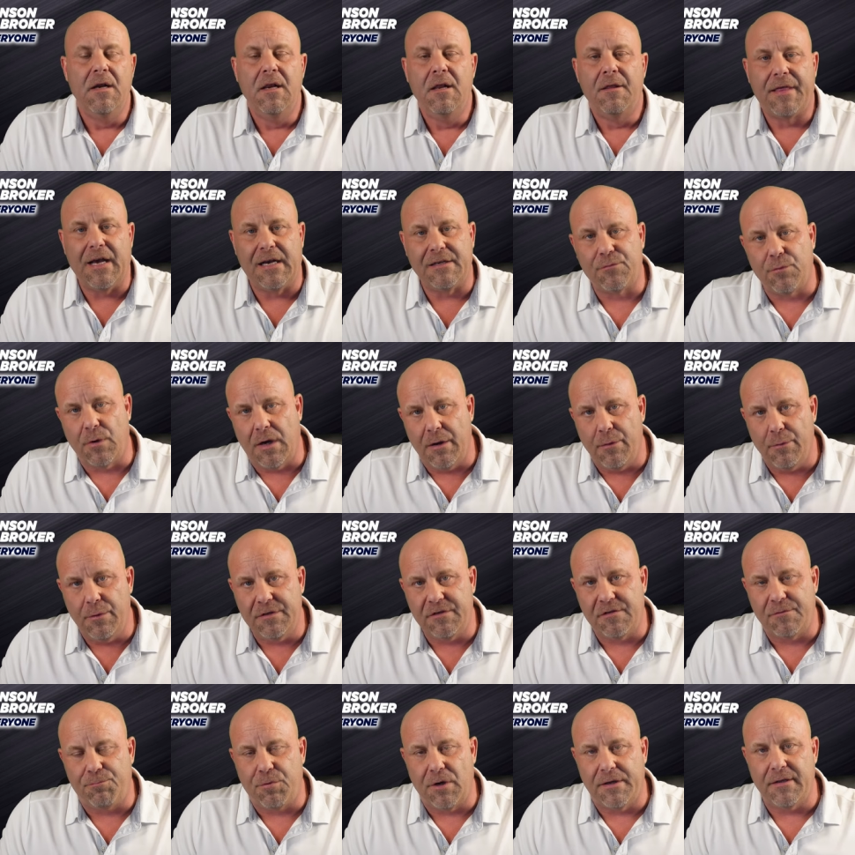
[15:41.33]
That's why I would
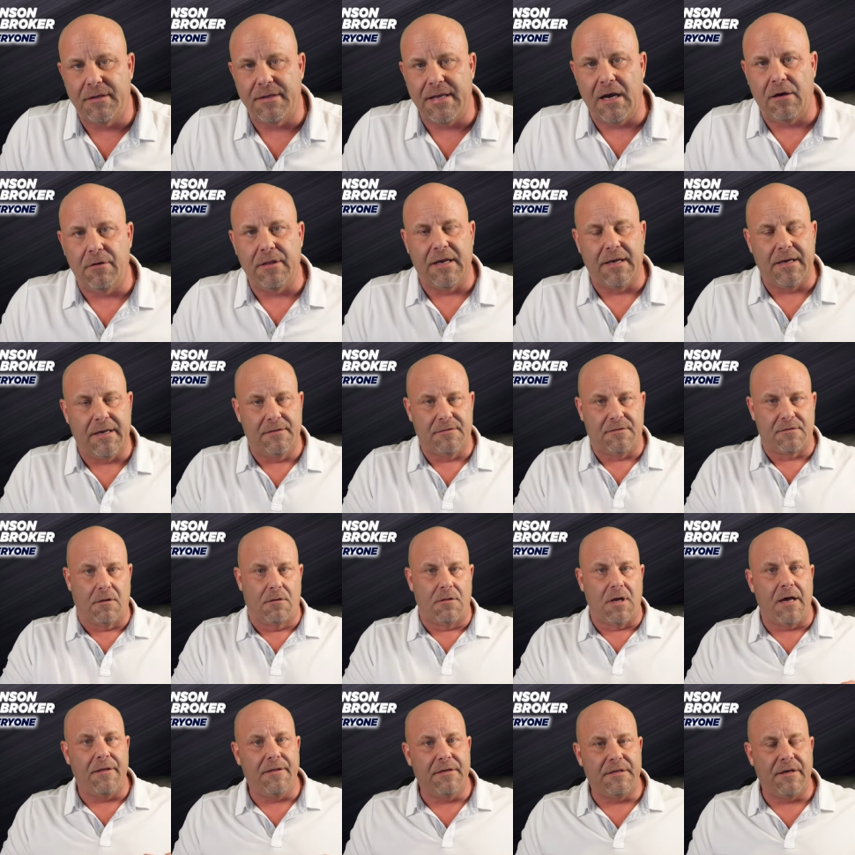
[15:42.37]
spread it out against a
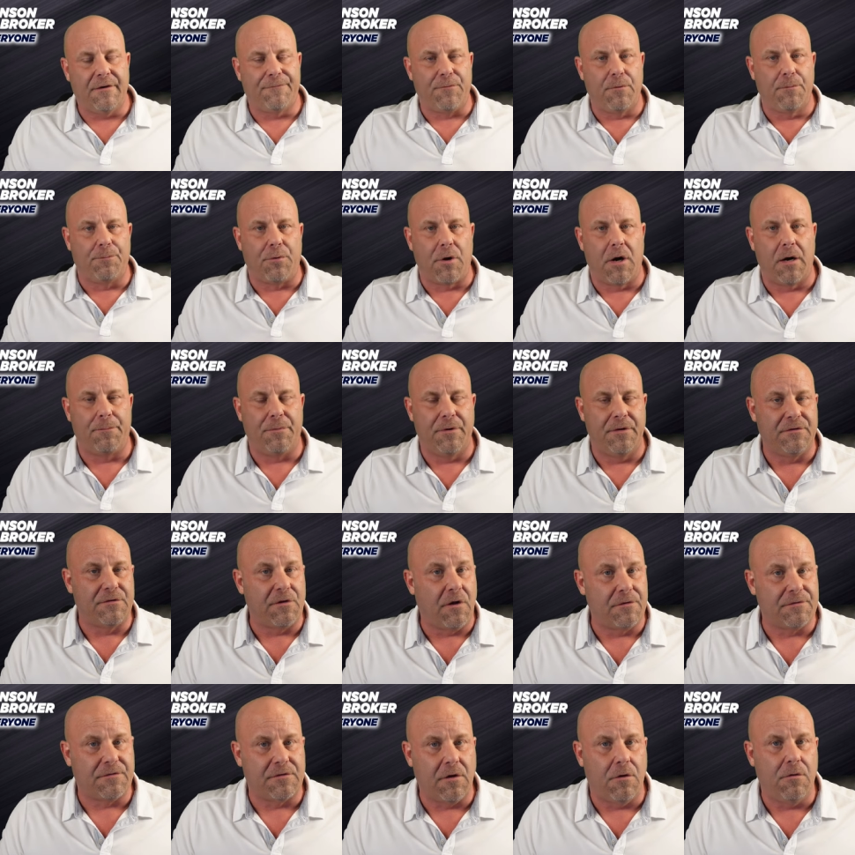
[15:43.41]
lot of different properties
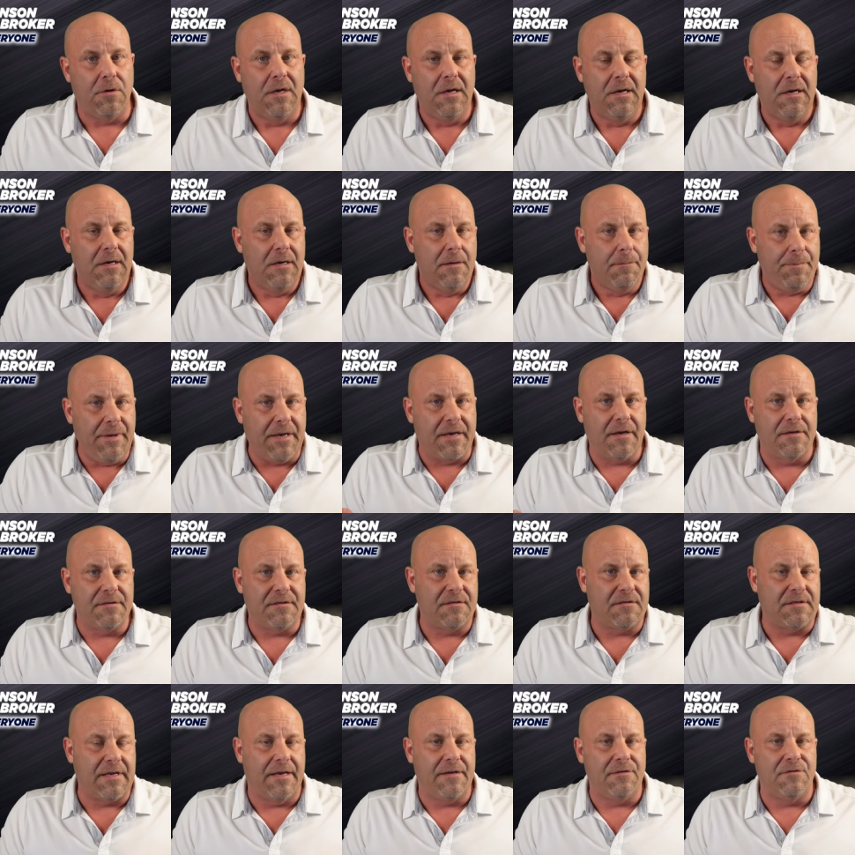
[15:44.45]
also, because
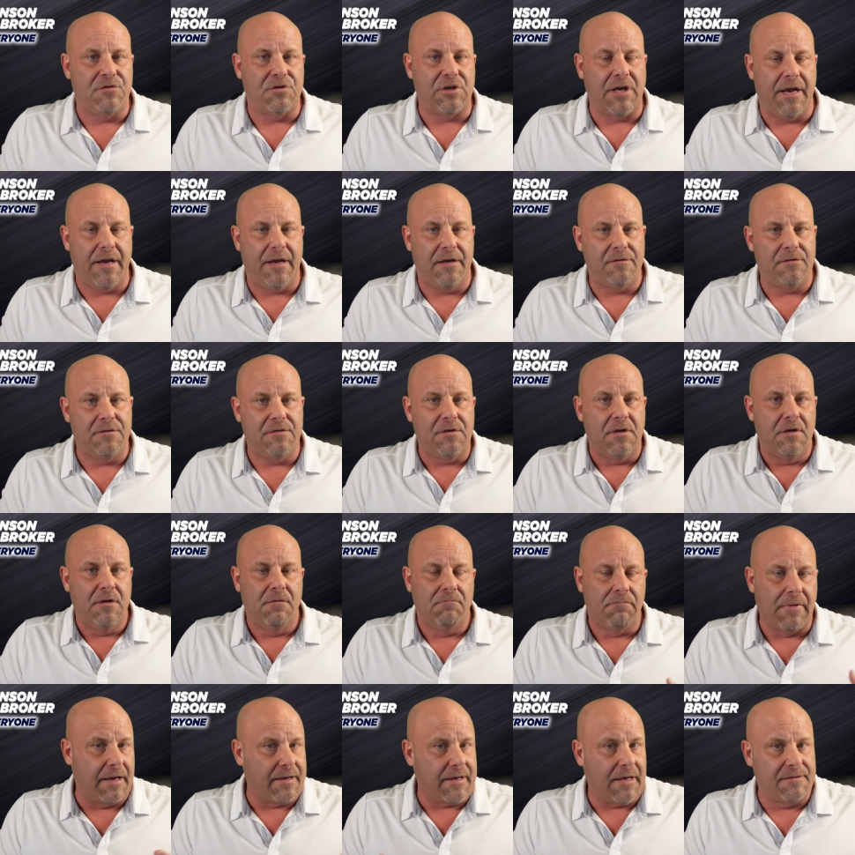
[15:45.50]
things change.
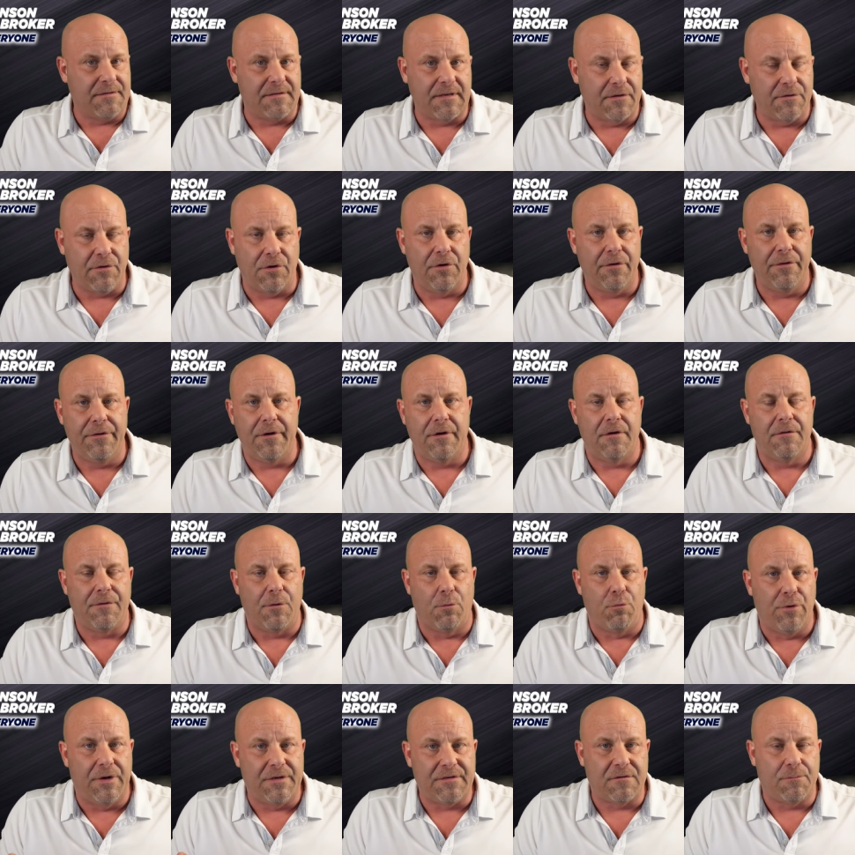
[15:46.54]
Like I said earlier, the
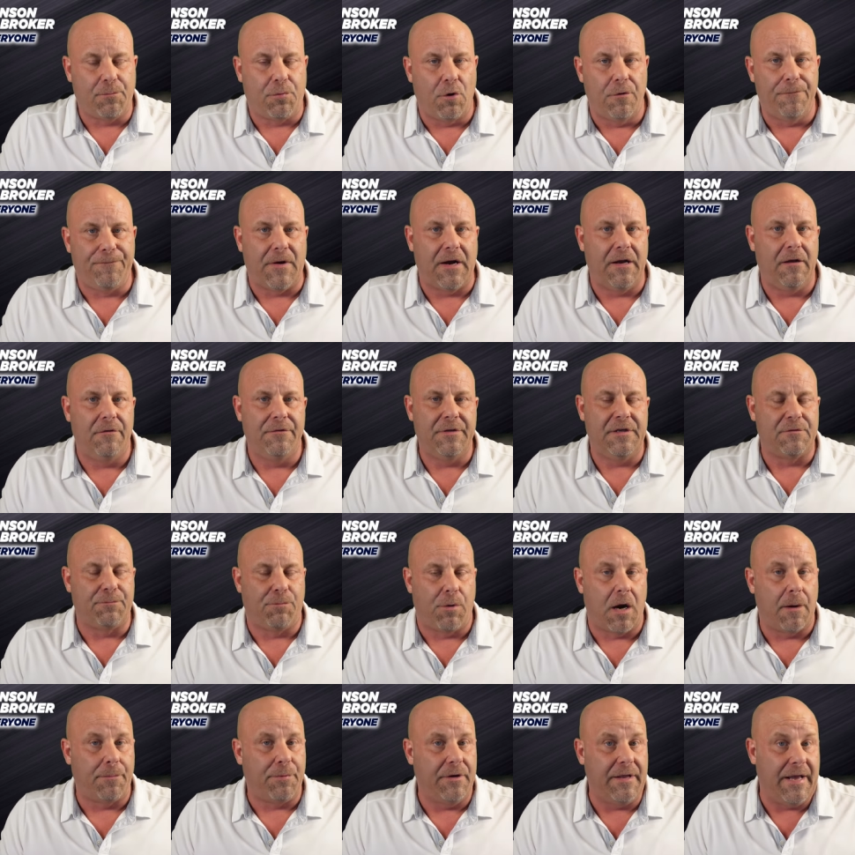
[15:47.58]
risk profile in each
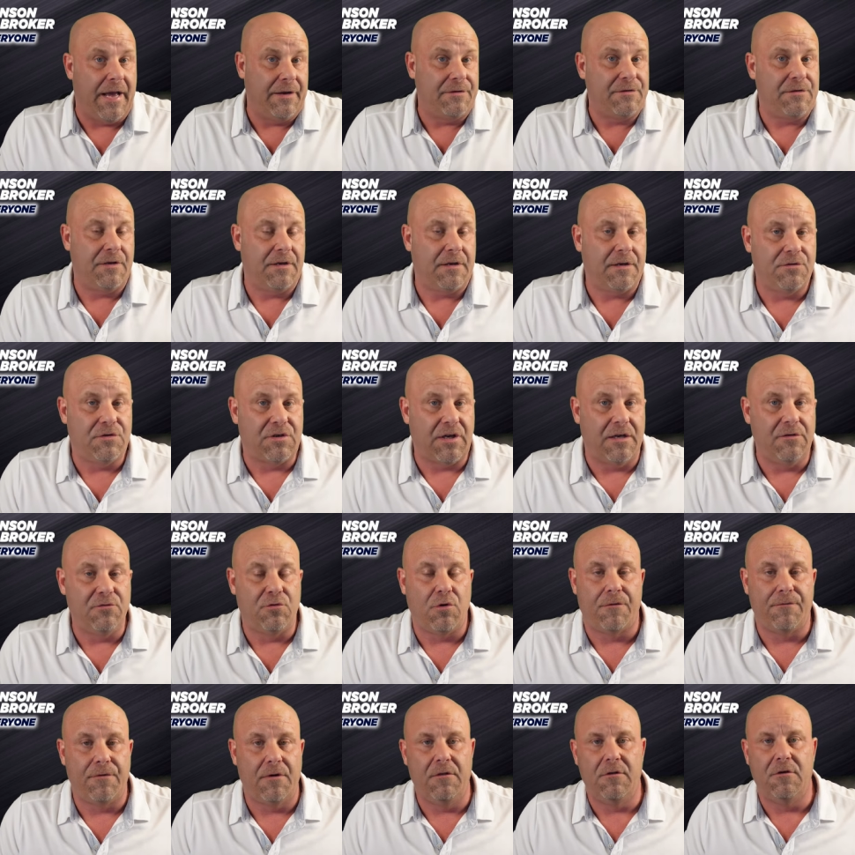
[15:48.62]
property actually can change
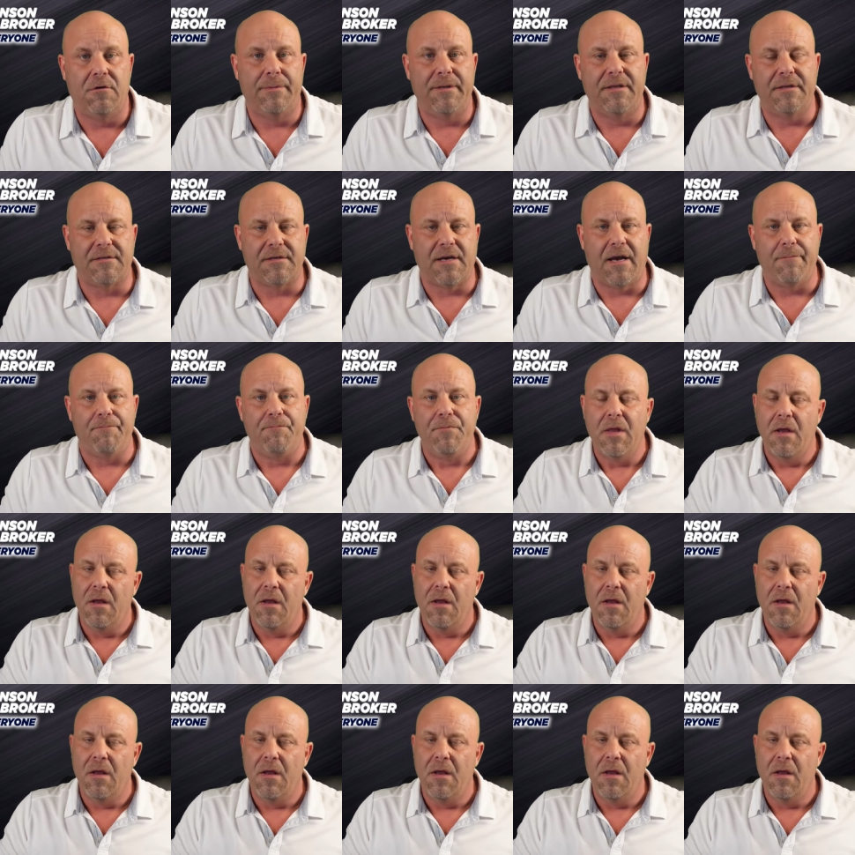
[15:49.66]
over a little bit of time.